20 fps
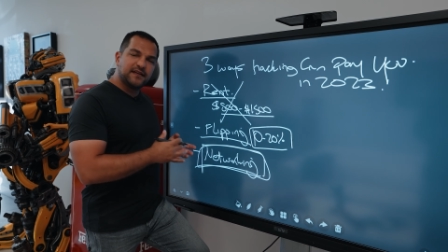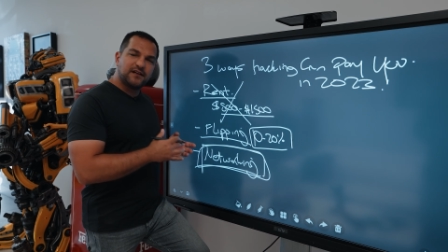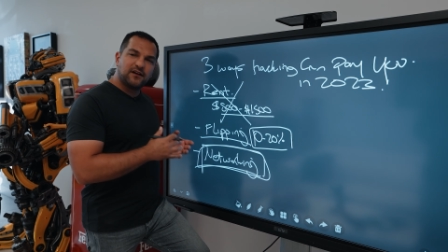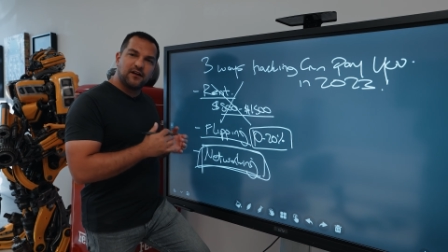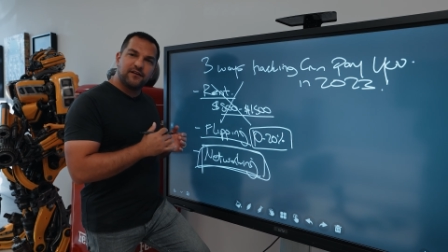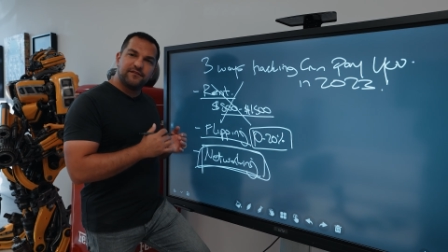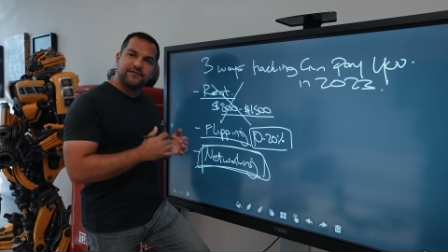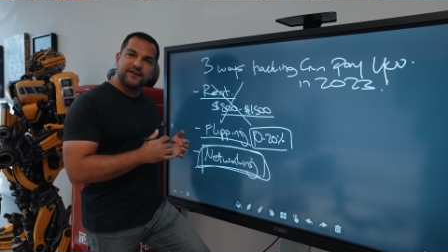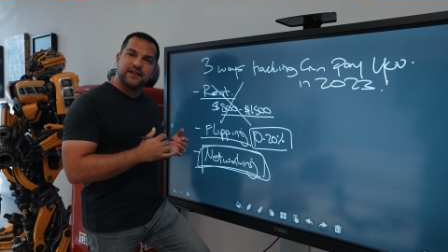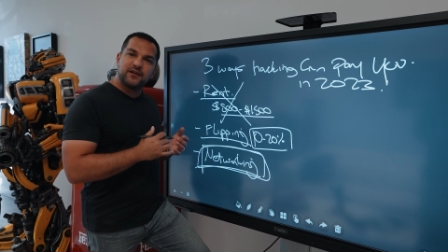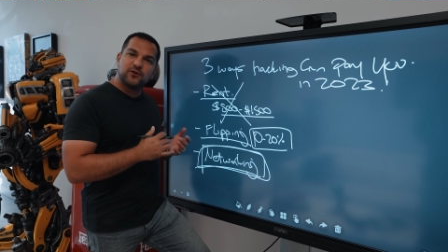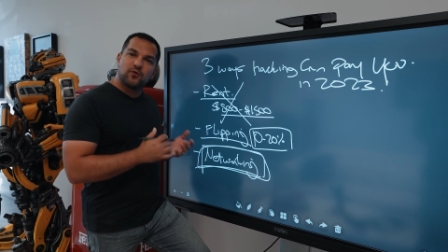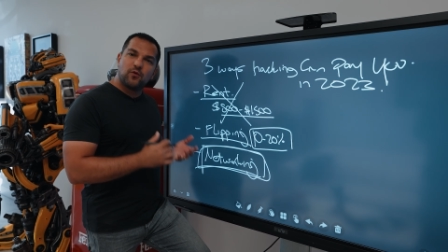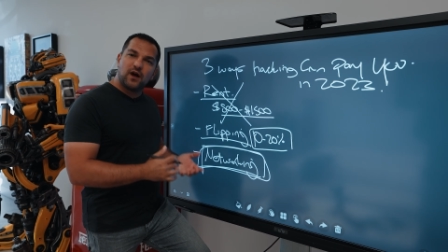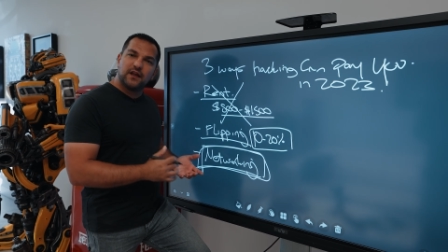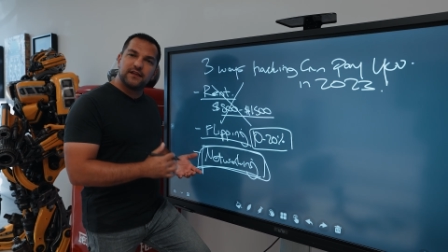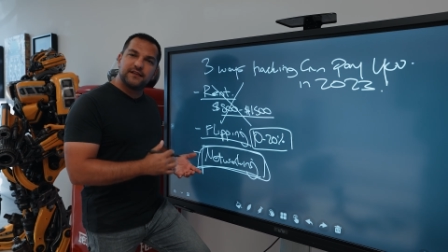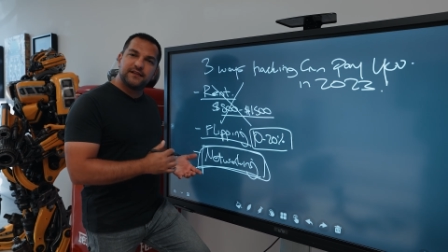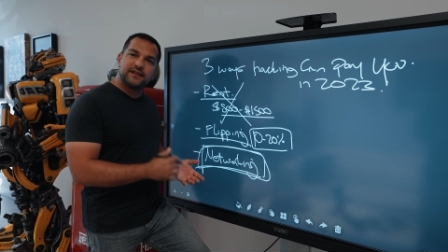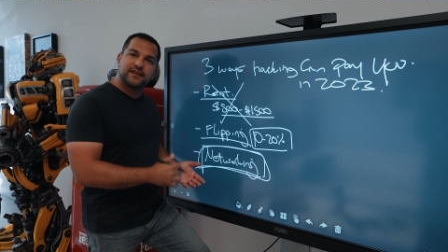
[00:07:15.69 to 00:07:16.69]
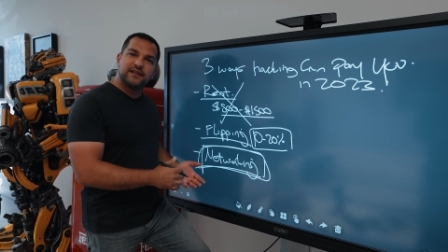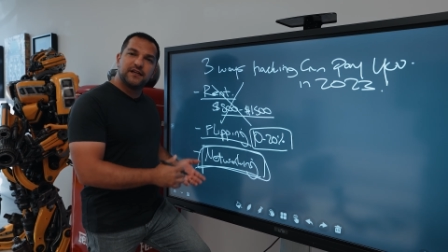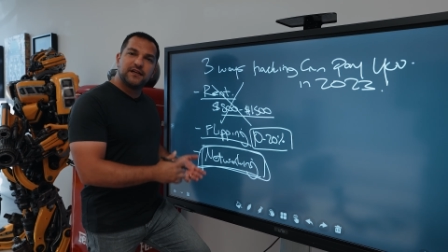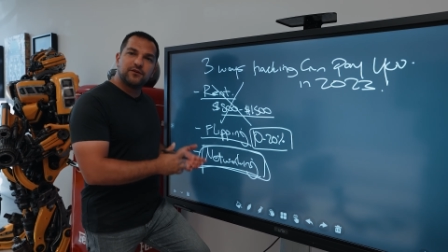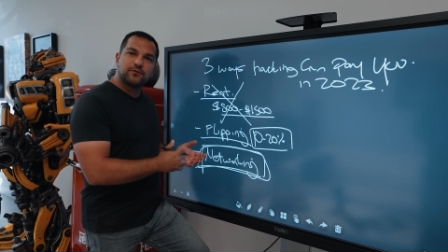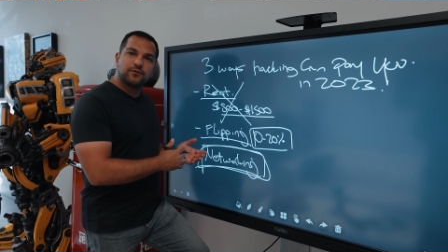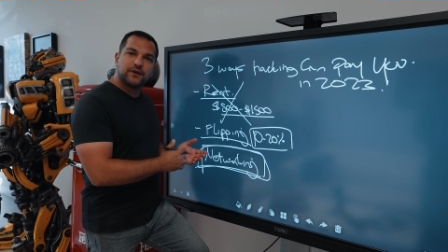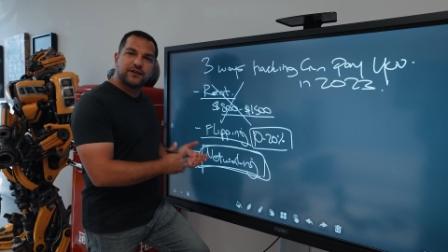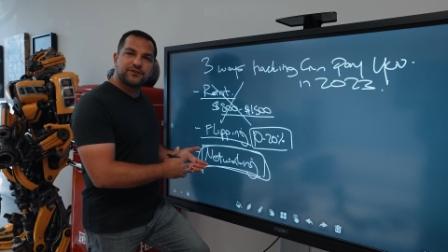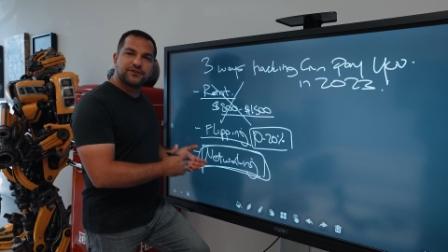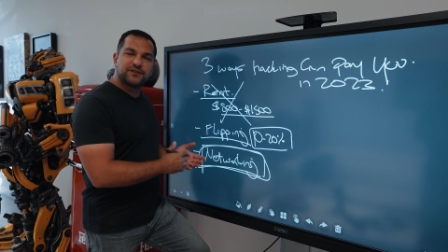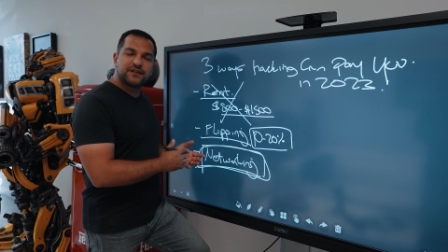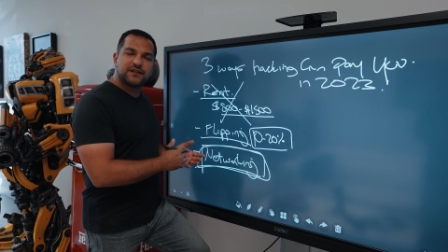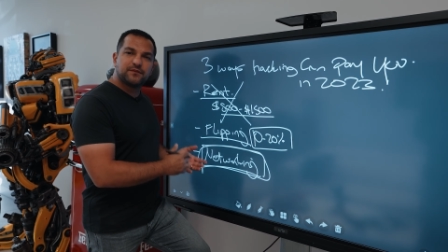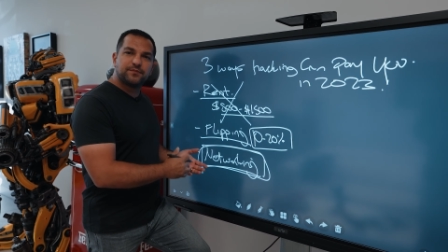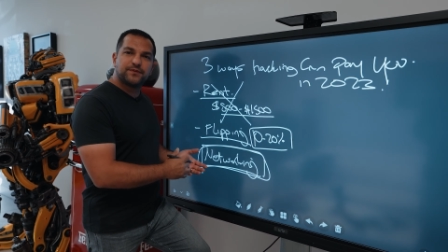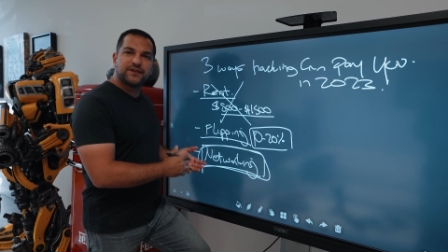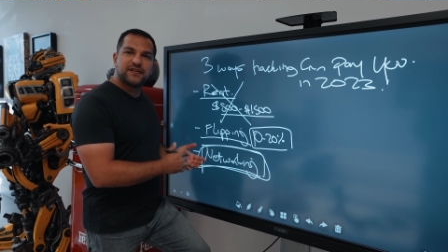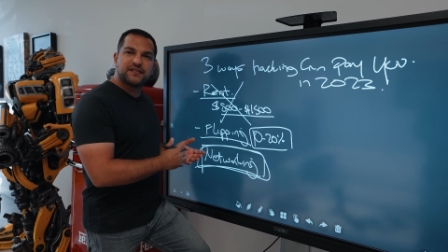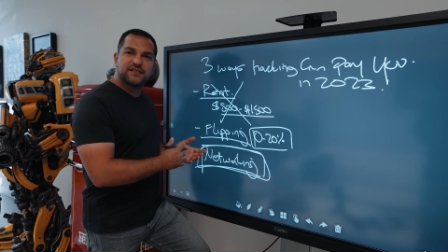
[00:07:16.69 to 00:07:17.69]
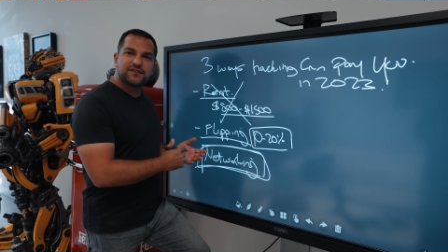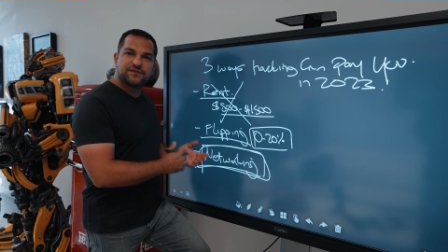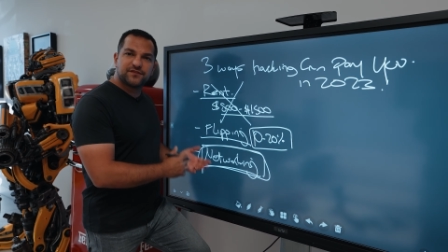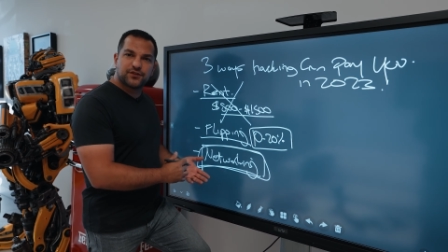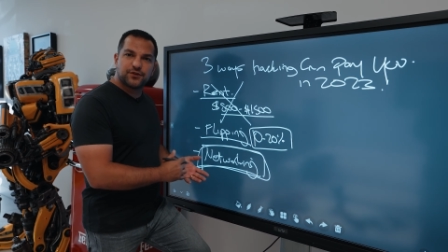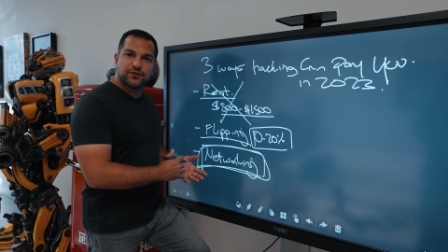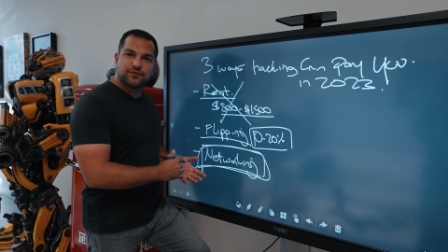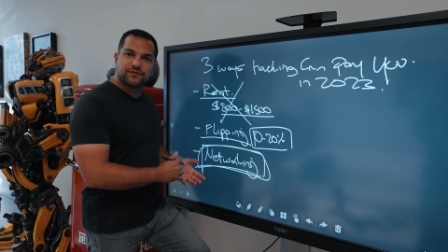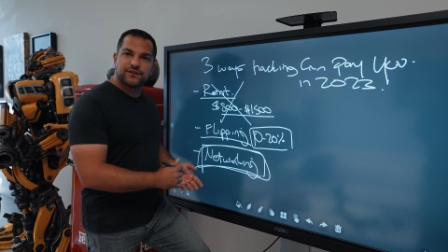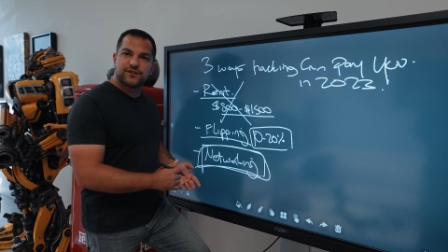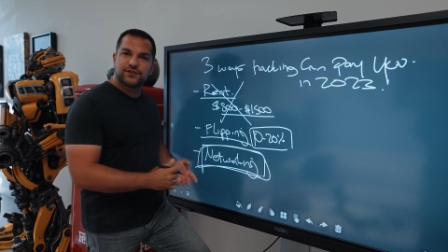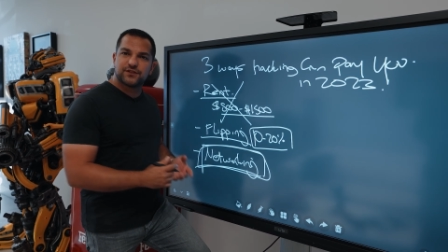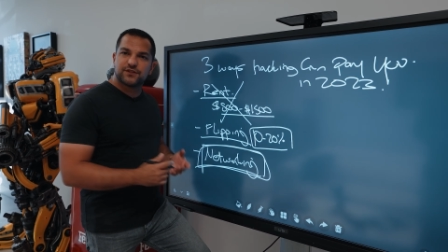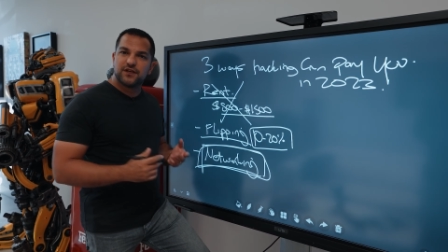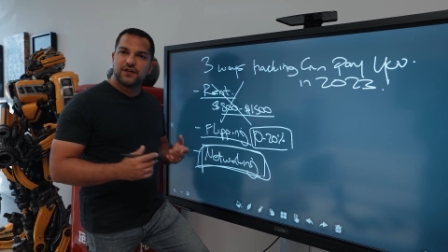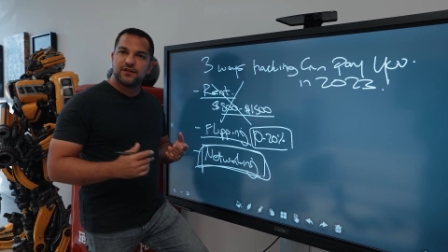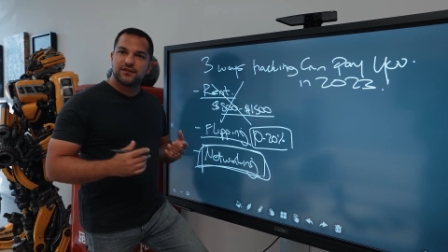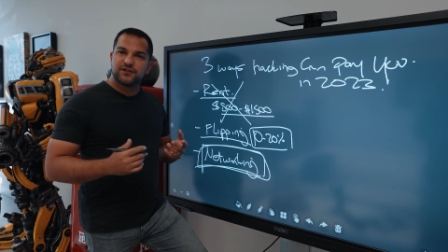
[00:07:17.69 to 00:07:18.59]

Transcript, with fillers: of equality rather than a place of service.